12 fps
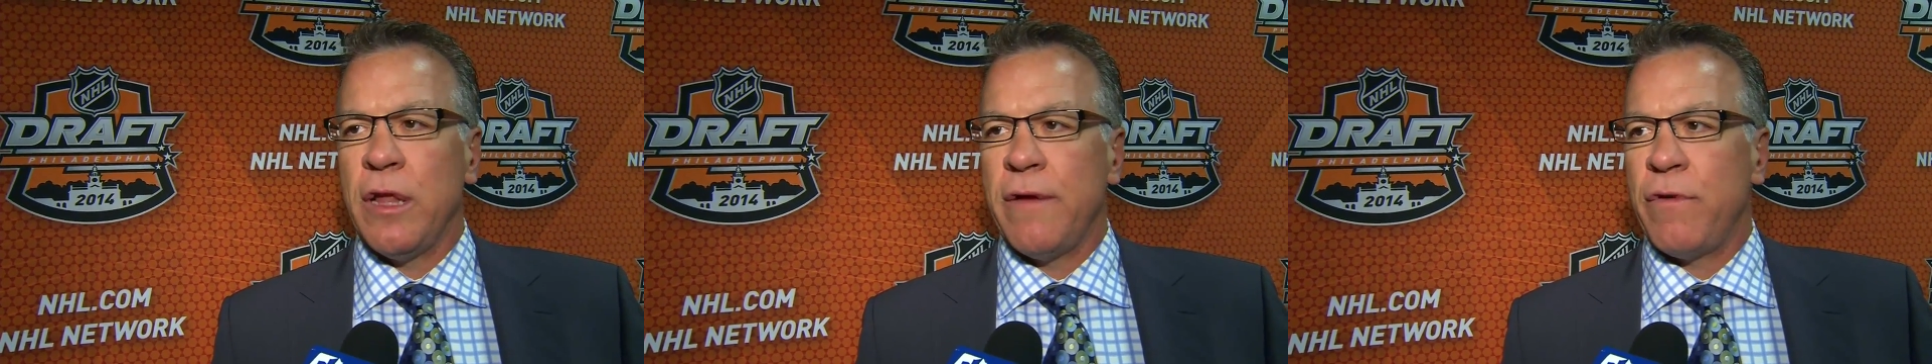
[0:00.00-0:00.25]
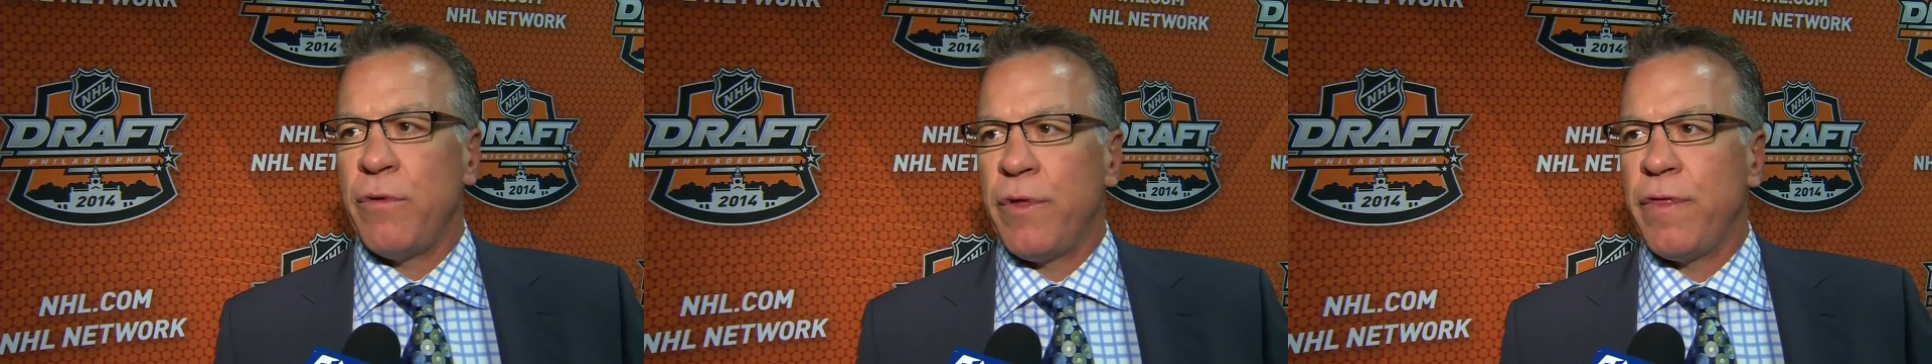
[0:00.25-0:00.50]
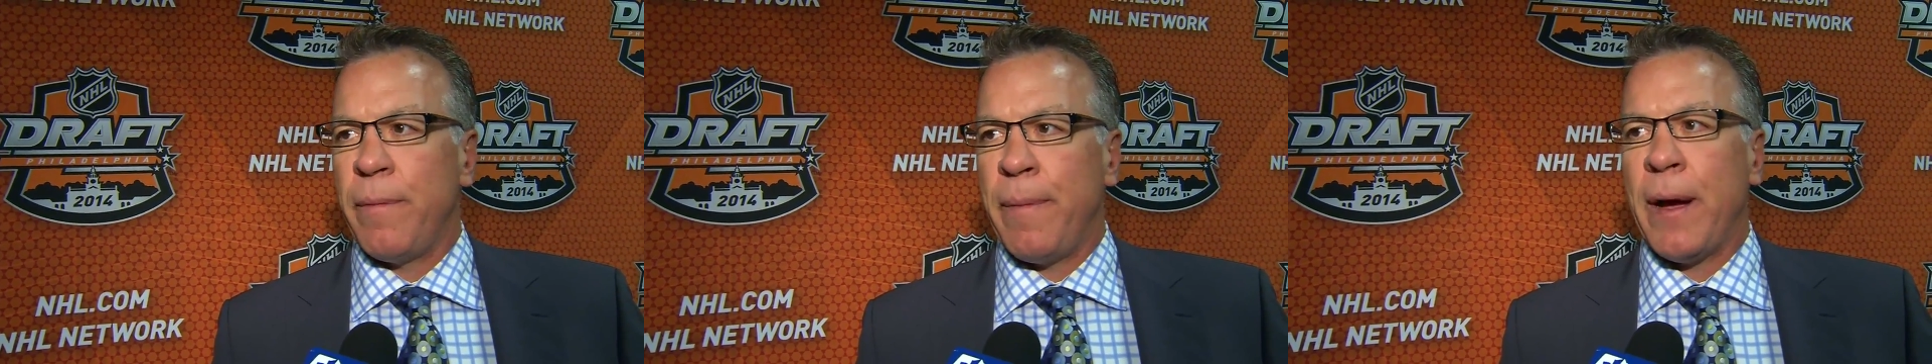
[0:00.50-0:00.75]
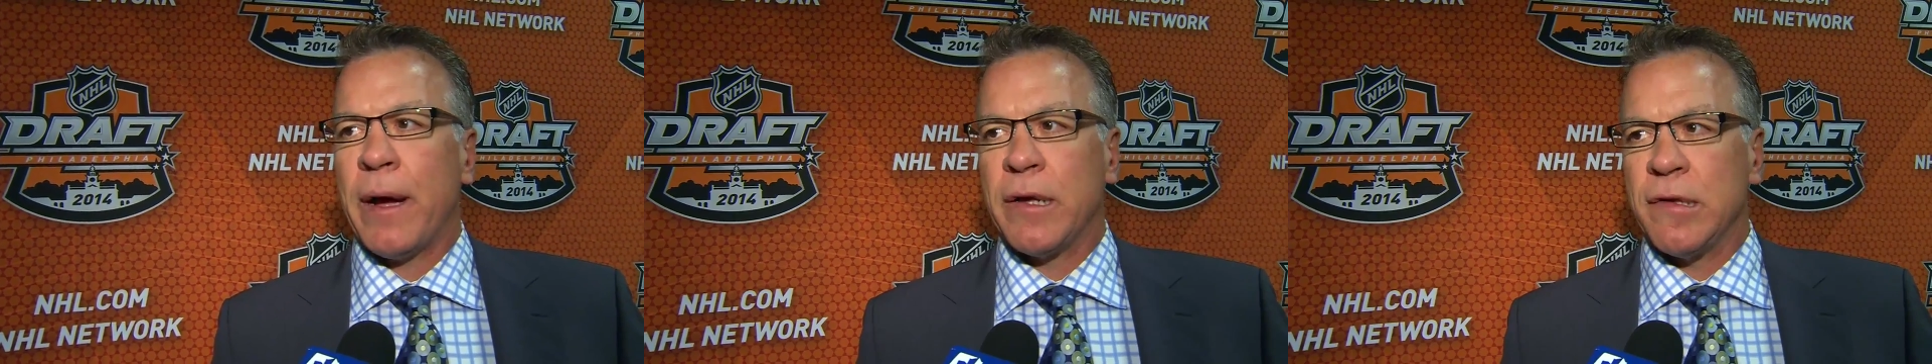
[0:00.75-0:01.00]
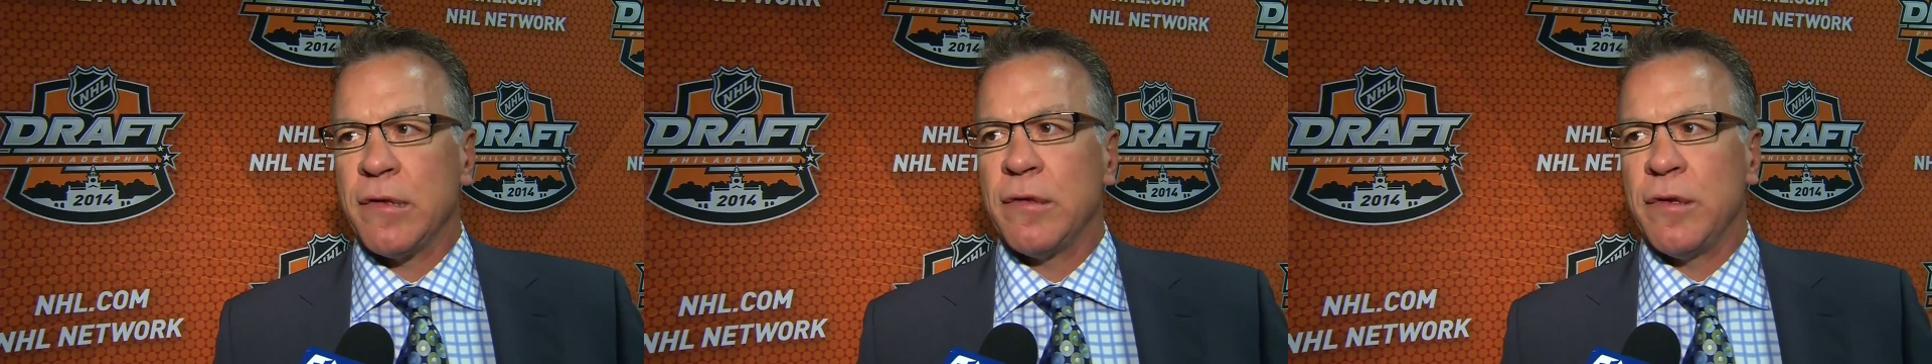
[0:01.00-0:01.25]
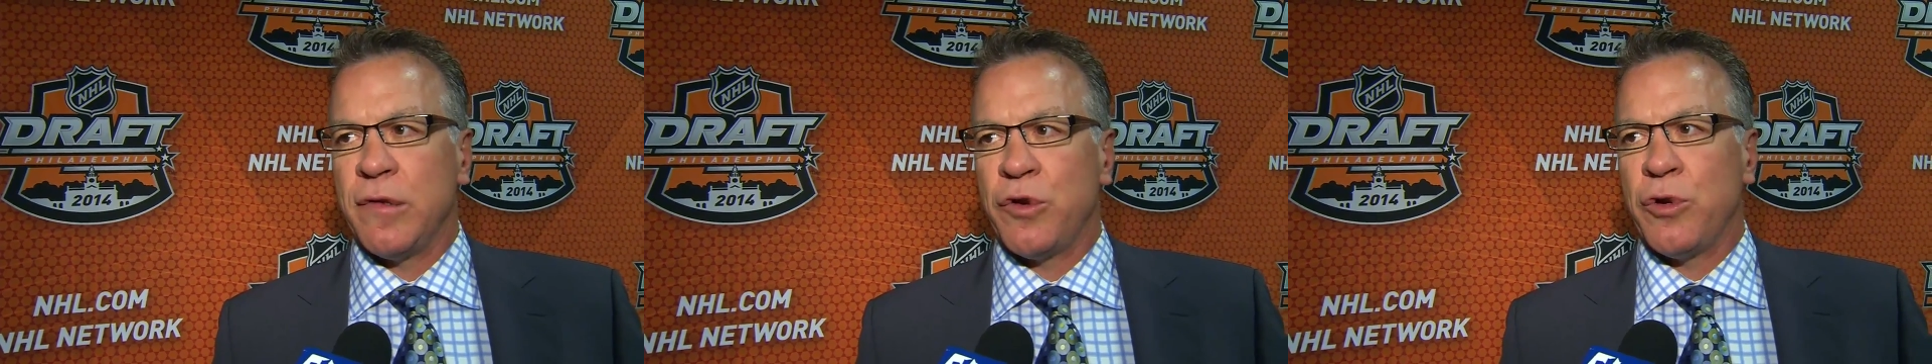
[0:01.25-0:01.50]
level with the puck is
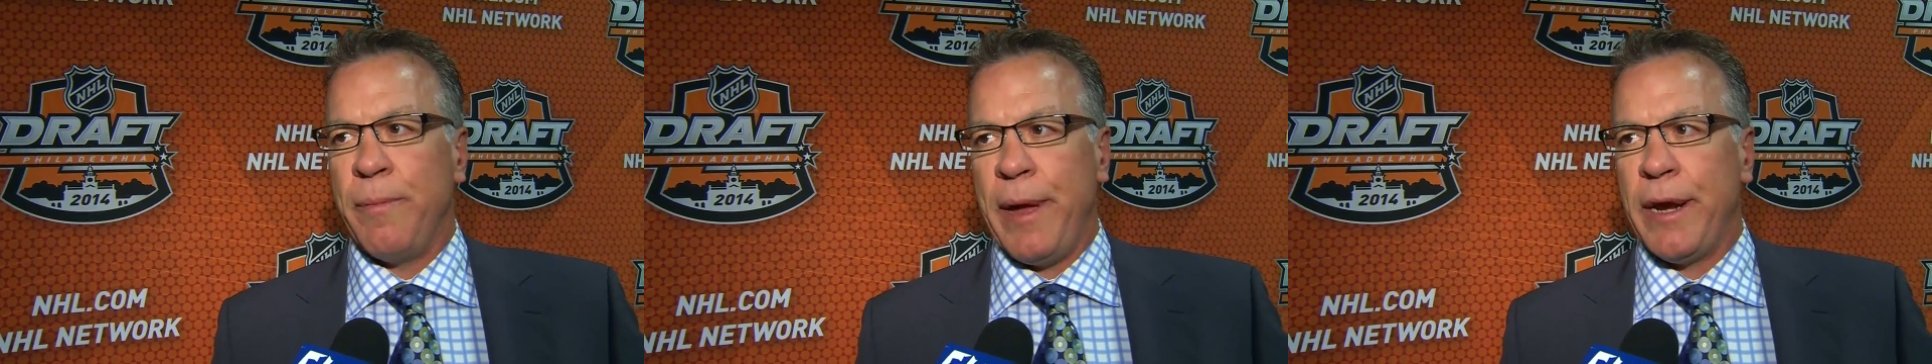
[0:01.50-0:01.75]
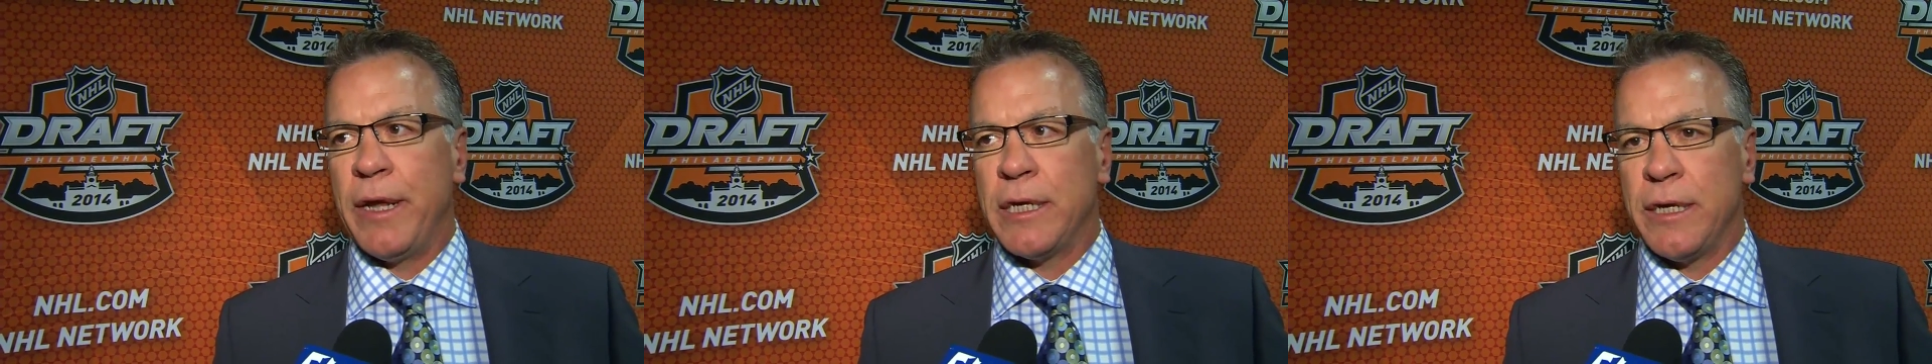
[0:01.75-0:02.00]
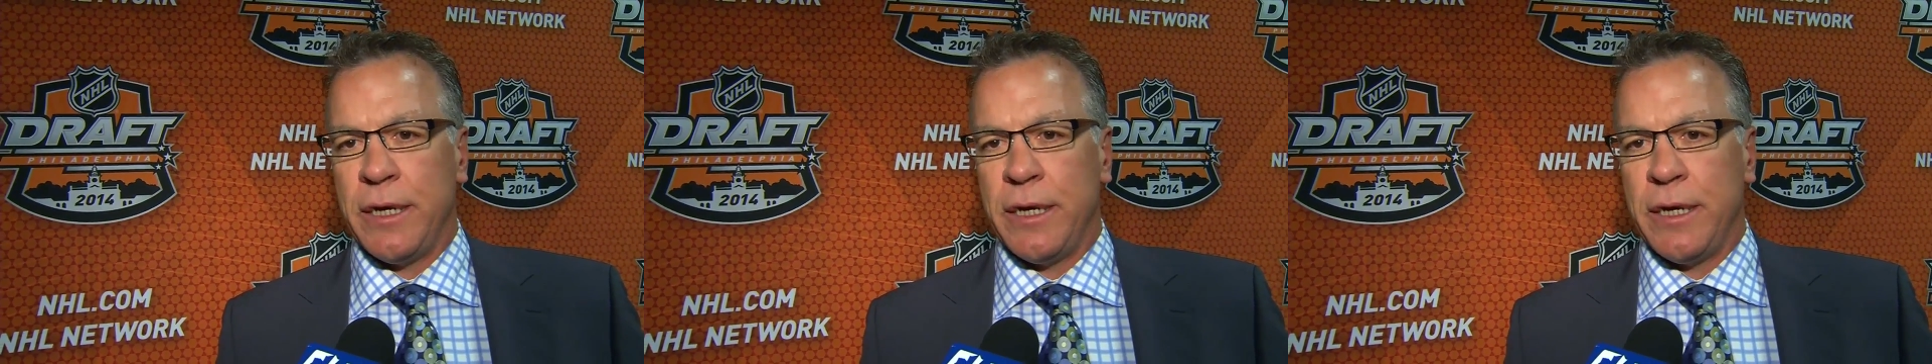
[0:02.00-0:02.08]
is tremendous.